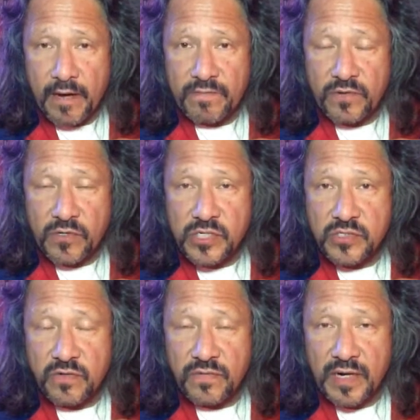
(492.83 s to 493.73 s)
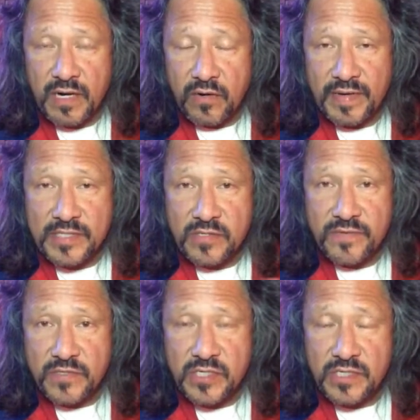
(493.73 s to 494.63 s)
versus Juventus
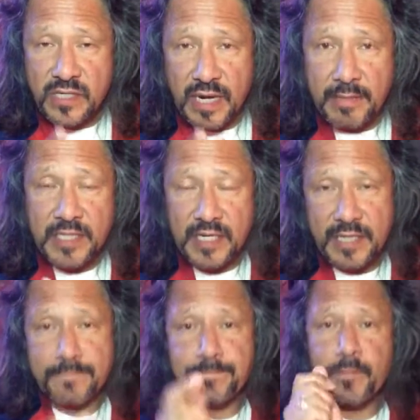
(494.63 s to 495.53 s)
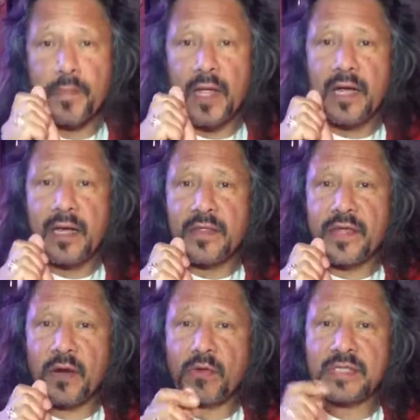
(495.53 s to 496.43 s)
versus Real Madrid,
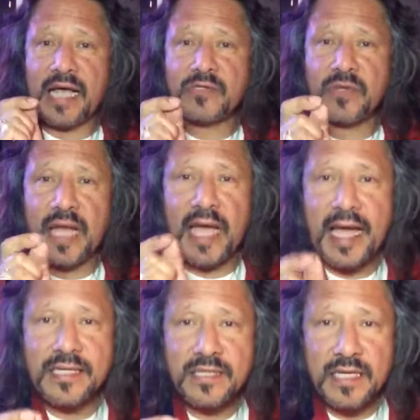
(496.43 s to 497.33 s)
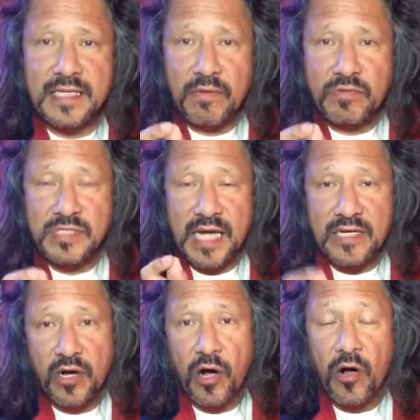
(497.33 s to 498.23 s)
there was actually a handling that was
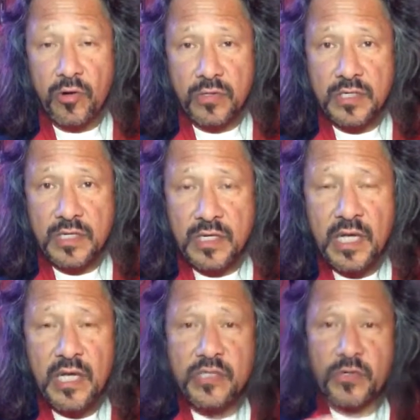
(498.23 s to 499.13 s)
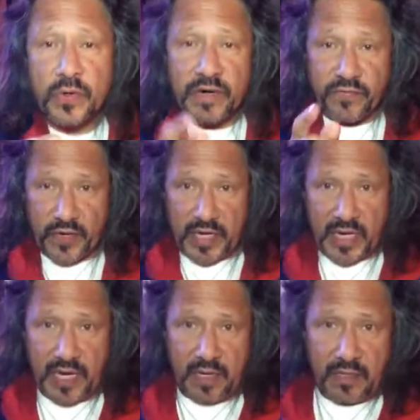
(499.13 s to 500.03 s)
not called. During a free
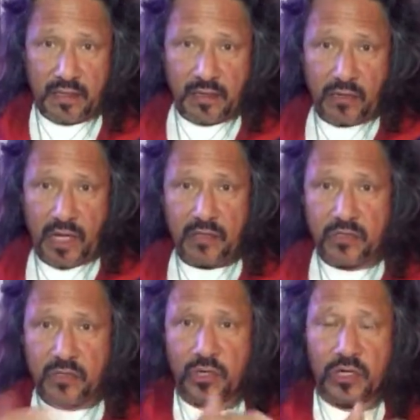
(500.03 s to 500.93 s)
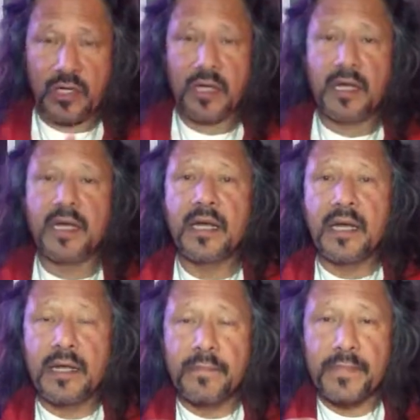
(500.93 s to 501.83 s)
kick Ronaldo took,
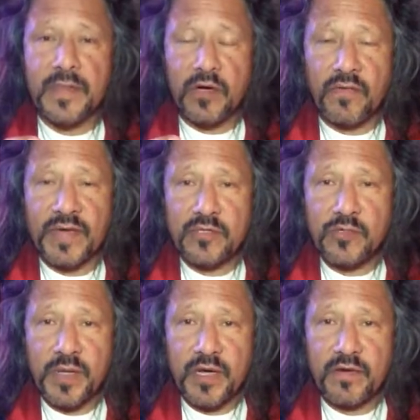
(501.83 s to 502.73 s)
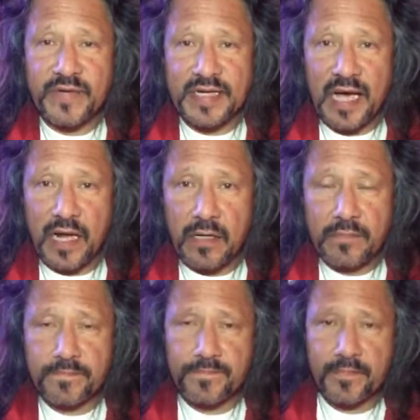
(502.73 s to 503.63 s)
the Juventus player Vidal
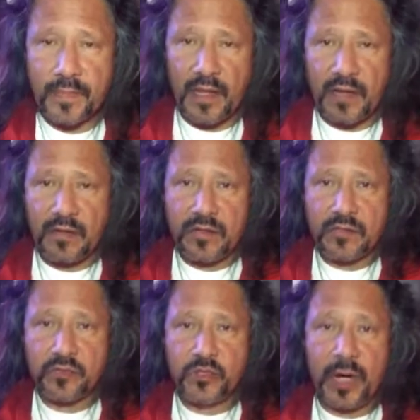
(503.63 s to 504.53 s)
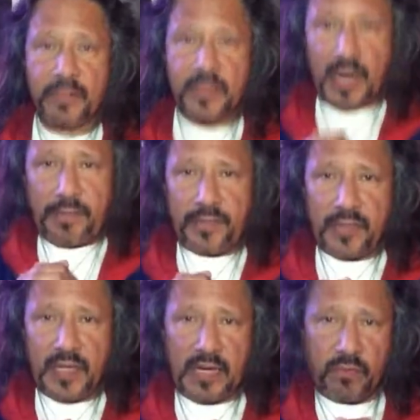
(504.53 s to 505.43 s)
jumped up
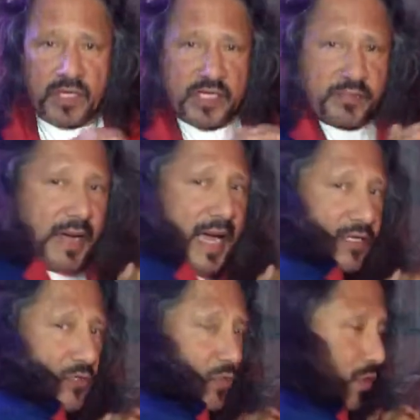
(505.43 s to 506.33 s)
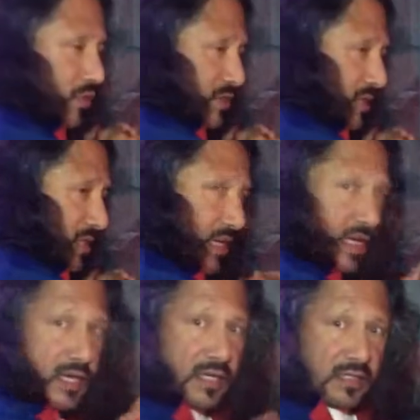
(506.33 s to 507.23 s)
and with his back towards
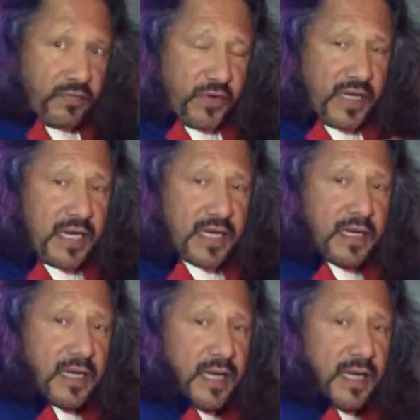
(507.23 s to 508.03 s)
the free kick,